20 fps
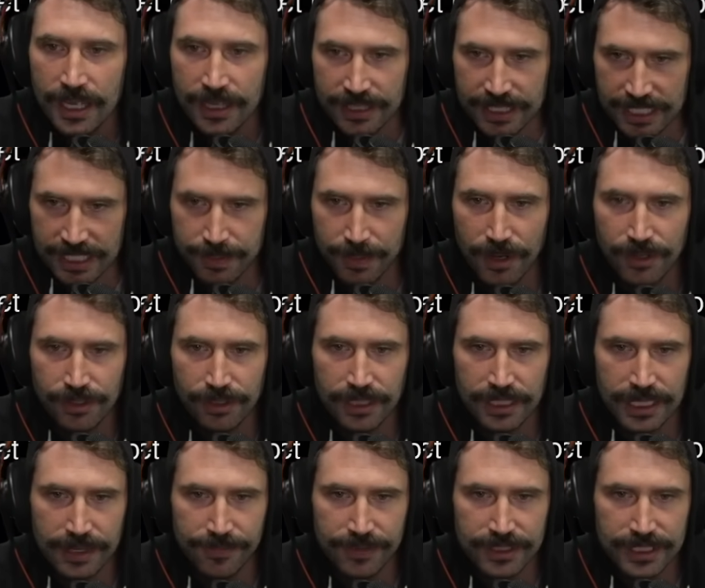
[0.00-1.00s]
The exposure to
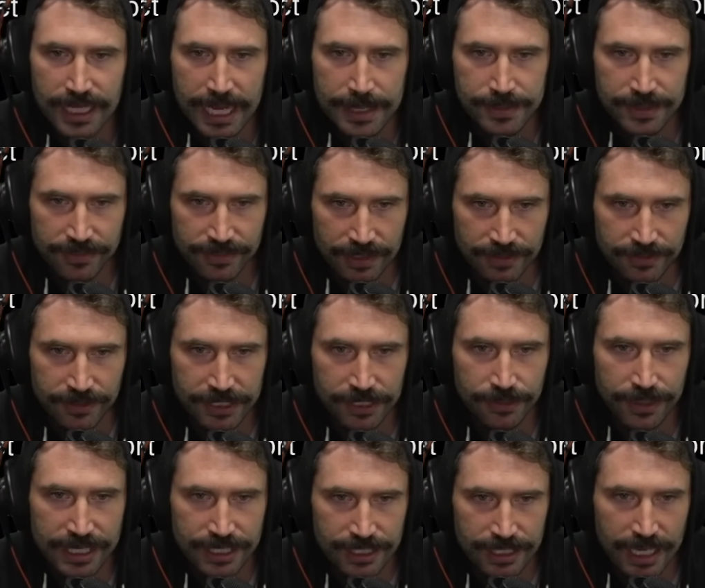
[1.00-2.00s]
different types of
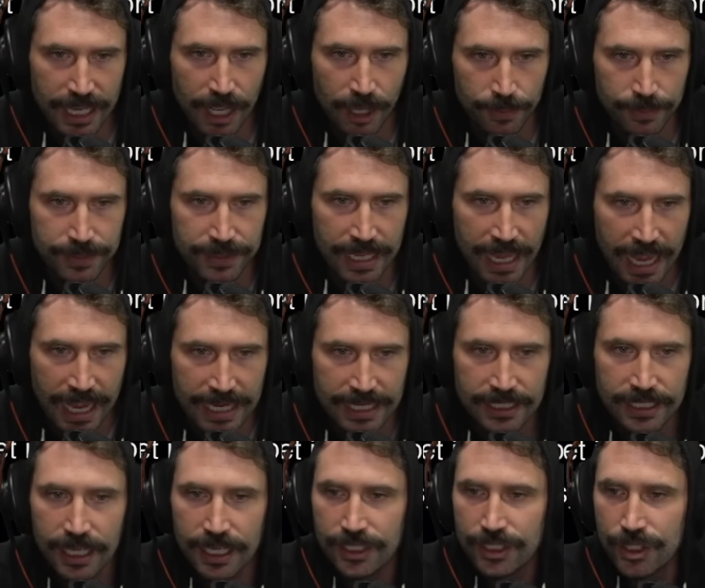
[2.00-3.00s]
configuration help
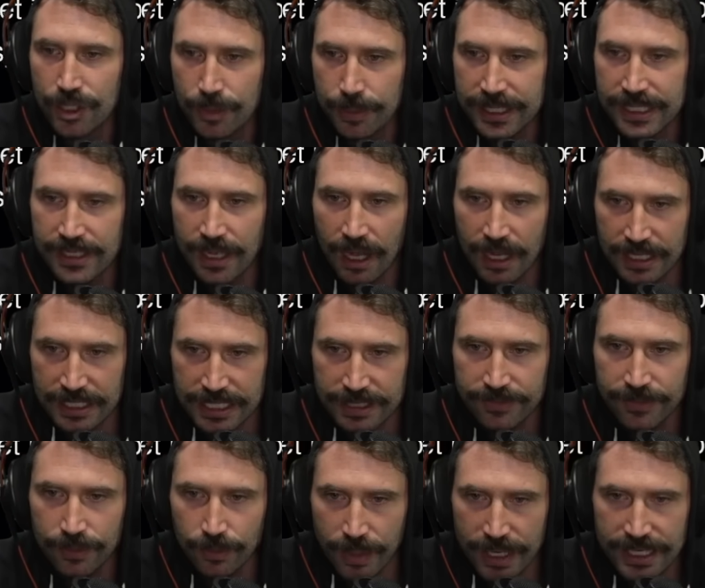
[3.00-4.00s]
guide uh, newbies on
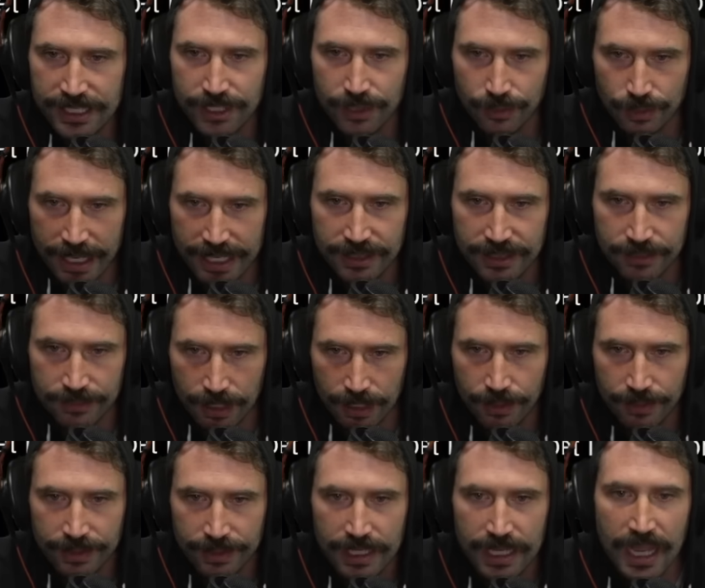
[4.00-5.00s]
different ways to write their
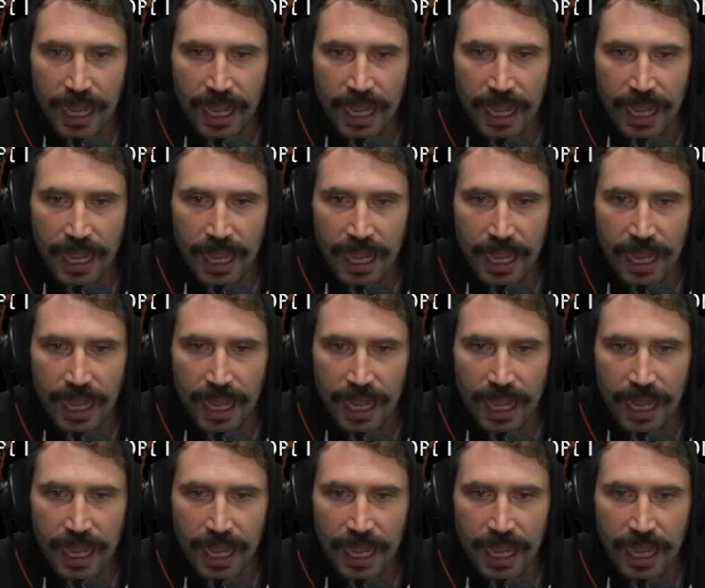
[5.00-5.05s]
own.